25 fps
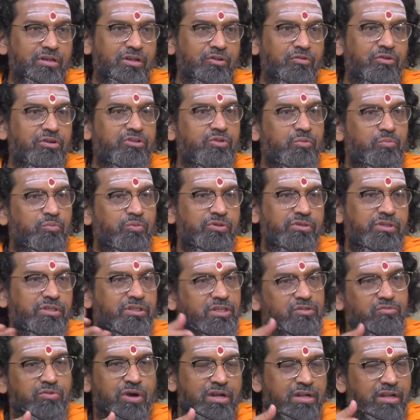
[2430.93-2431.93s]
You are supposed. This
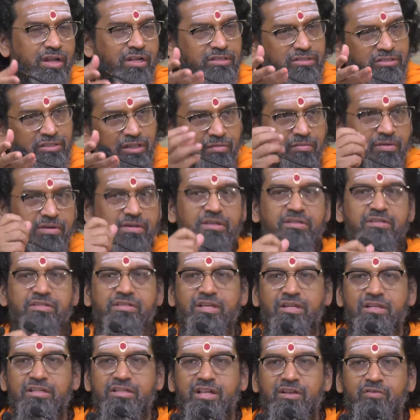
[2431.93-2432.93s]
is what Ashtavakra said,